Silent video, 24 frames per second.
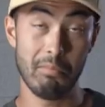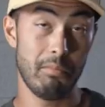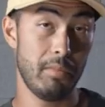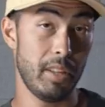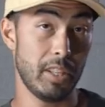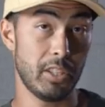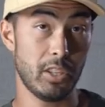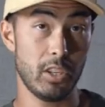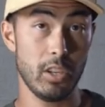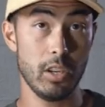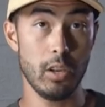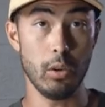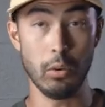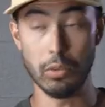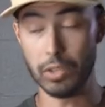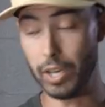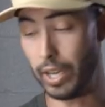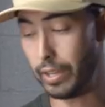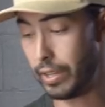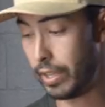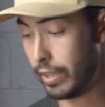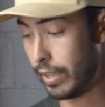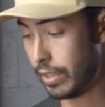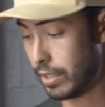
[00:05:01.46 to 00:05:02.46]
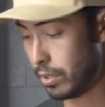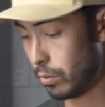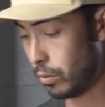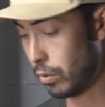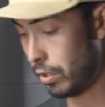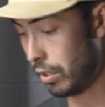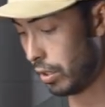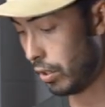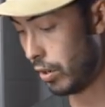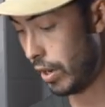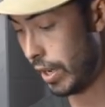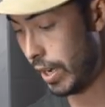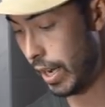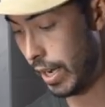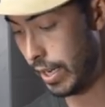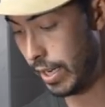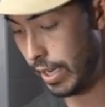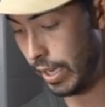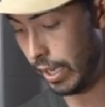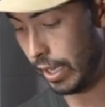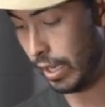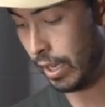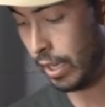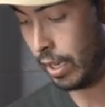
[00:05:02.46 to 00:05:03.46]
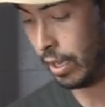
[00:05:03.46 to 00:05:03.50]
that's huge. I think that's a really great idea.